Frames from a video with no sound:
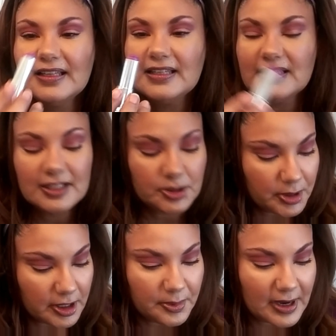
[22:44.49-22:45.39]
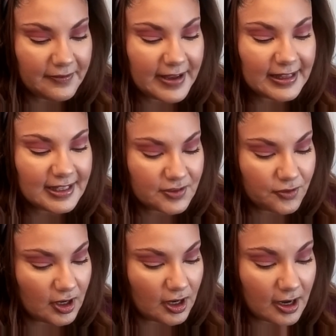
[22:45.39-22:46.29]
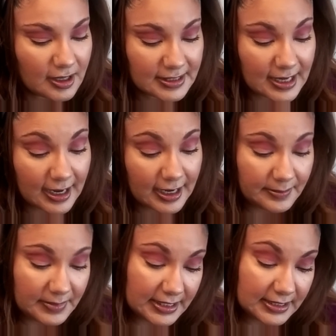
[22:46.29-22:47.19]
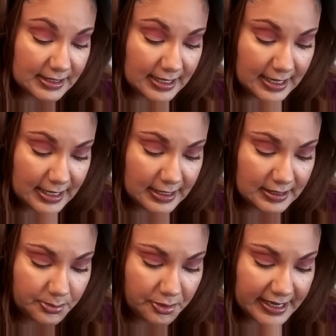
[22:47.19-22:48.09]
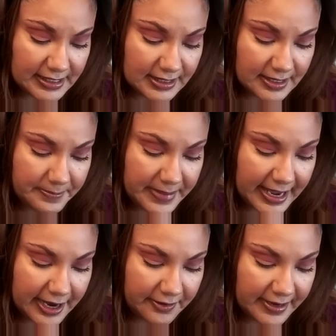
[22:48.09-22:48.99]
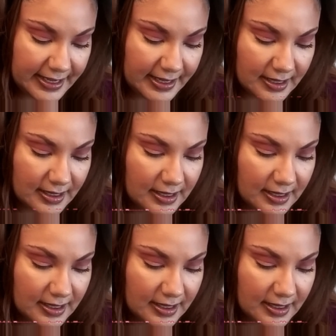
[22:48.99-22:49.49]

This is purple. I've had this for a long time. This is Brazen Berry.